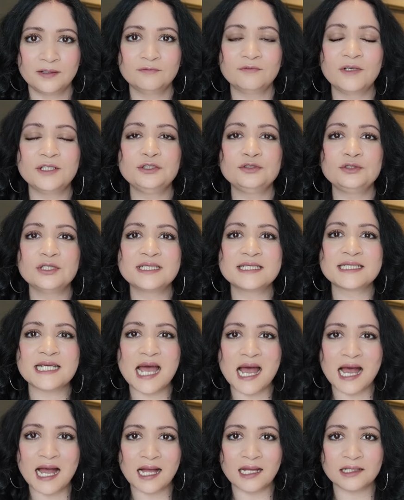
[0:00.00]
when you
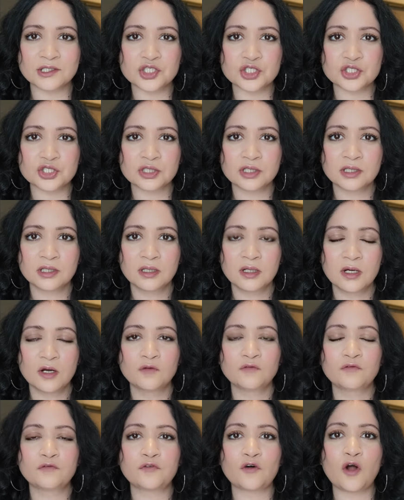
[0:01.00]
detach
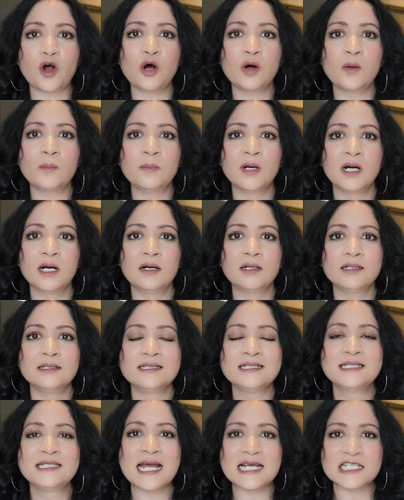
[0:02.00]
from
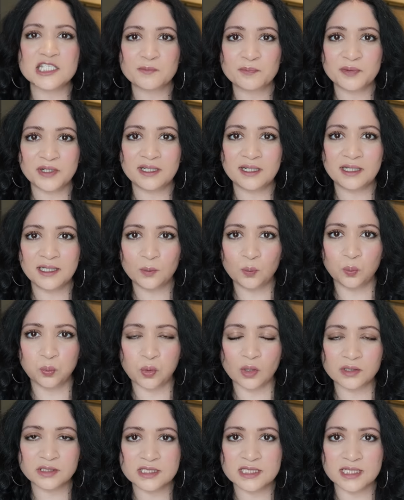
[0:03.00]
desperately
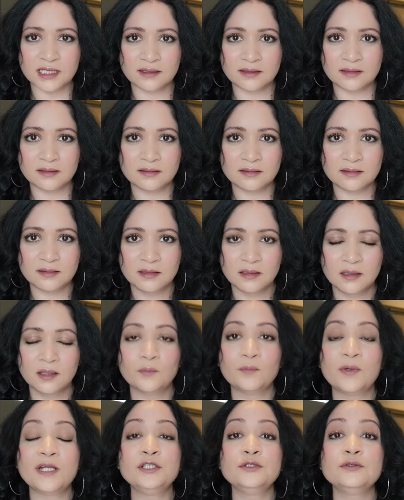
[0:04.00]
wanting,
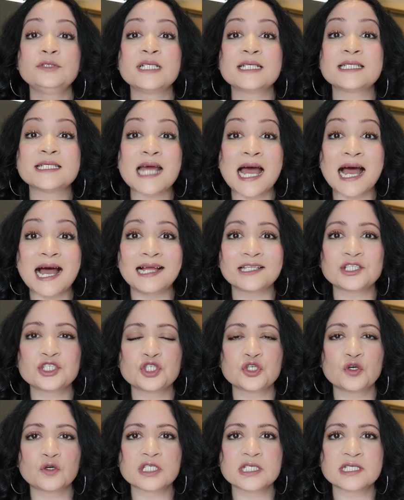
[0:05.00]
when you
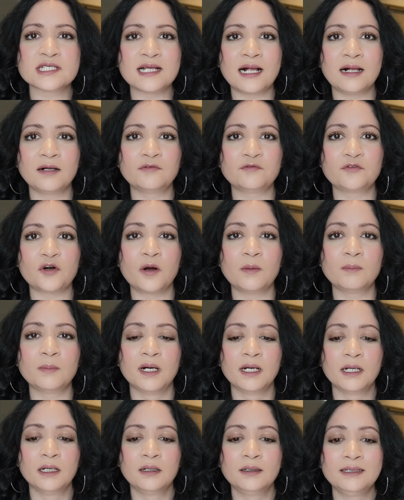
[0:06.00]
detach yourself
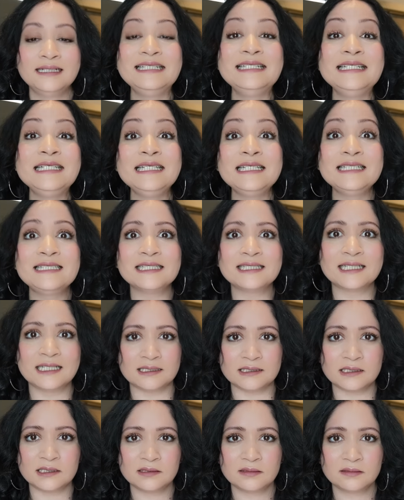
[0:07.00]
from needing
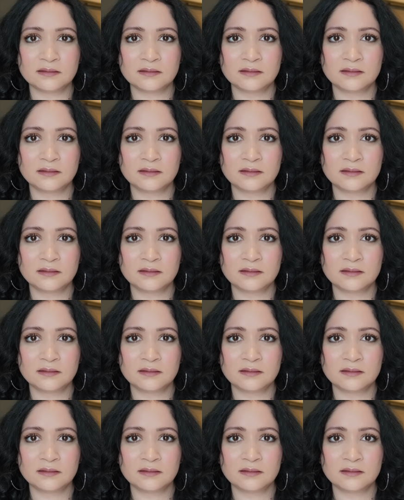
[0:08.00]
it,